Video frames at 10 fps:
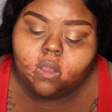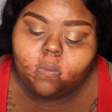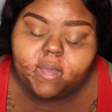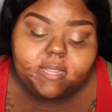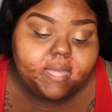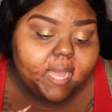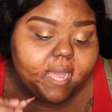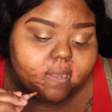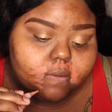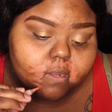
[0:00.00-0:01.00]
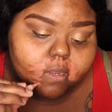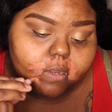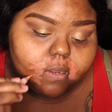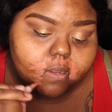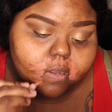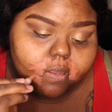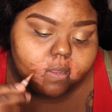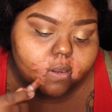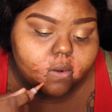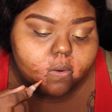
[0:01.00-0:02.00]
one thing I have to, you
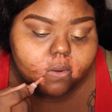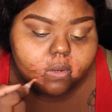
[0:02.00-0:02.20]
know,